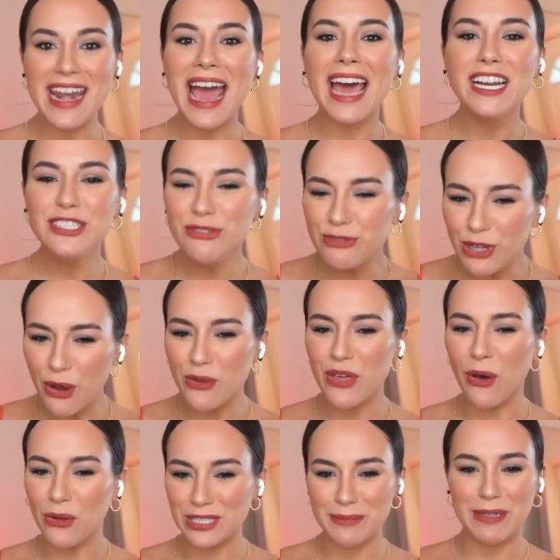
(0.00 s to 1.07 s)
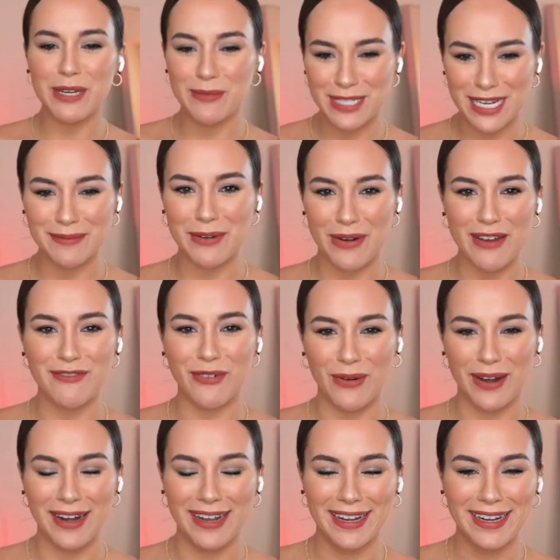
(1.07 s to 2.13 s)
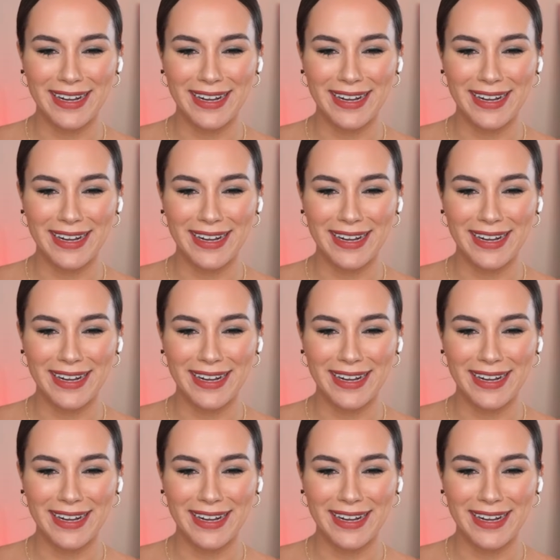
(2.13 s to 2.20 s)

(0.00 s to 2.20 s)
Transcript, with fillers: and how did you know that Old Dominion was going to be right for it?